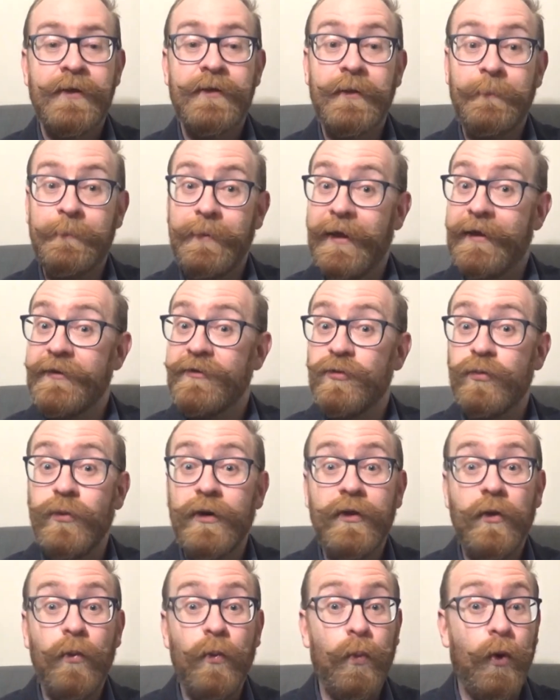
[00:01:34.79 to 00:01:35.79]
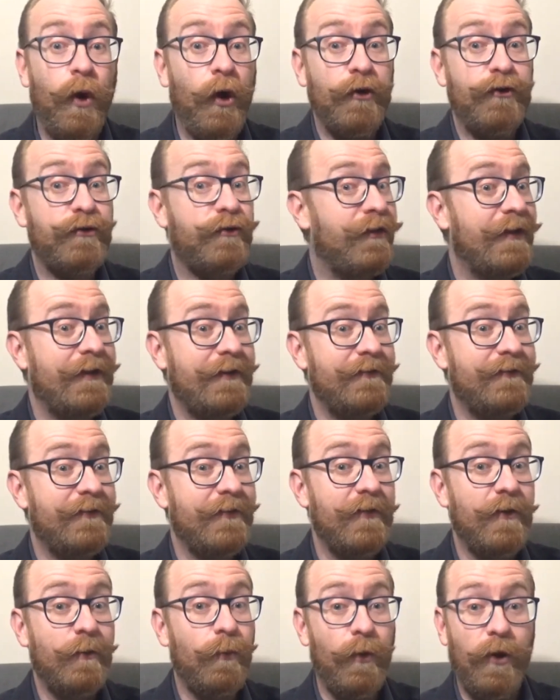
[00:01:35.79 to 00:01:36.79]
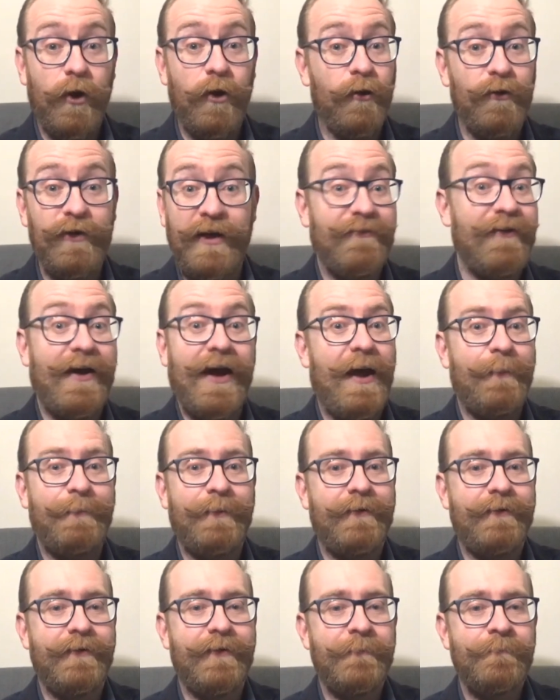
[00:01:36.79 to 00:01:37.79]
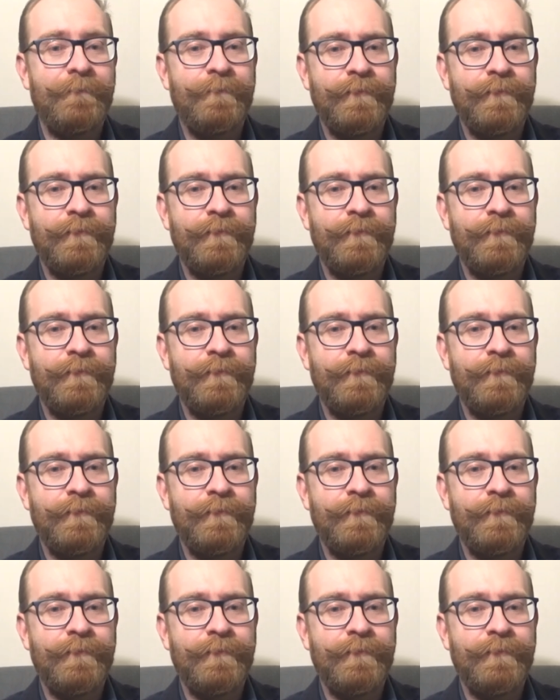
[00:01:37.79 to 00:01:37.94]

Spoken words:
the place where the worst things in the world ever happened.